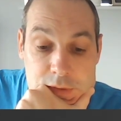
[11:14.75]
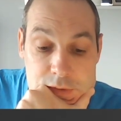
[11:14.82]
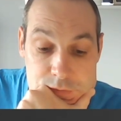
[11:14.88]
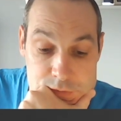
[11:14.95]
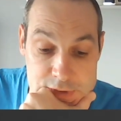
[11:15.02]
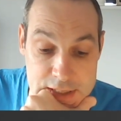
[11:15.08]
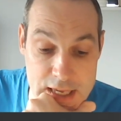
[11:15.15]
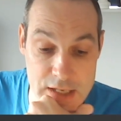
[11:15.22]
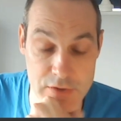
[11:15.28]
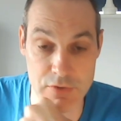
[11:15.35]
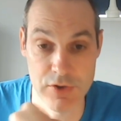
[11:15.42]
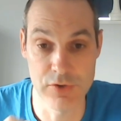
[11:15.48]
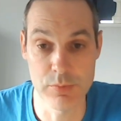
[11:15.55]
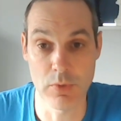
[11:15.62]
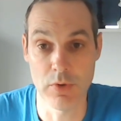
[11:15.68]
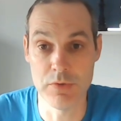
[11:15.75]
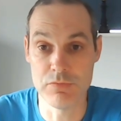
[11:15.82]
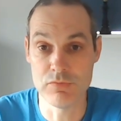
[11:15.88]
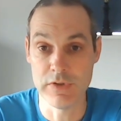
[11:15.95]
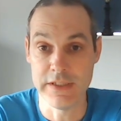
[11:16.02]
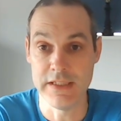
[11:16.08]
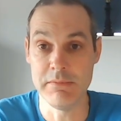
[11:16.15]
Vienna is what I've
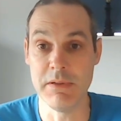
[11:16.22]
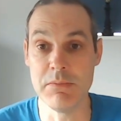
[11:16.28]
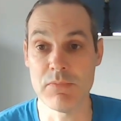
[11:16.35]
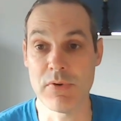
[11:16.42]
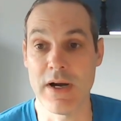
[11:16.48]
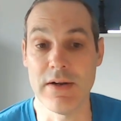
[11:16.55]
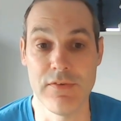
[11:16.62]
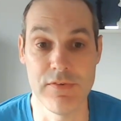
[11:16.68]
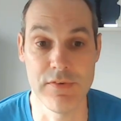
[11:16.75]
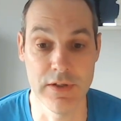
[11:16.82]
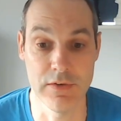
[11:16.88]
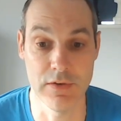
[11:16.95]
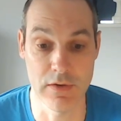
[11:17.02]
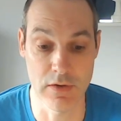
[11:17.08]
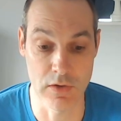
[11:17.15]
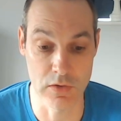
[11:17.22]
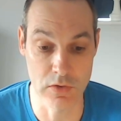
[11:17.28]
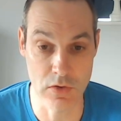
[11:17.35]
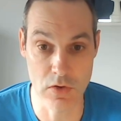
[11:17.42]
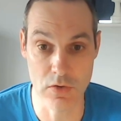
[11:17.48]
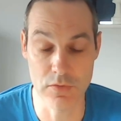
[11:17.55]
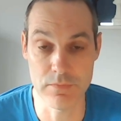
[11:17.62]
really been practicing a
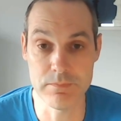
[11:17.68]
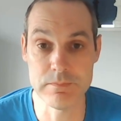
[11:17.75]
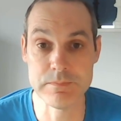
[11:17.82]
lot